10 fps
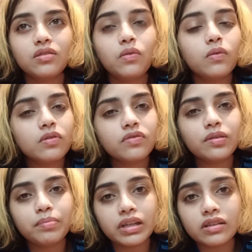all of our
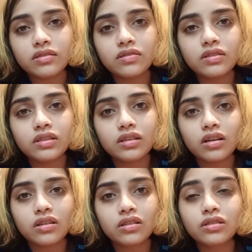players
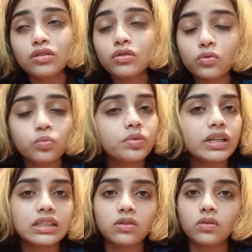are super
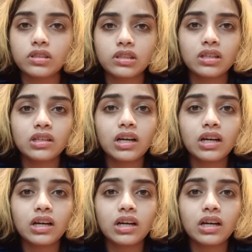exhausted.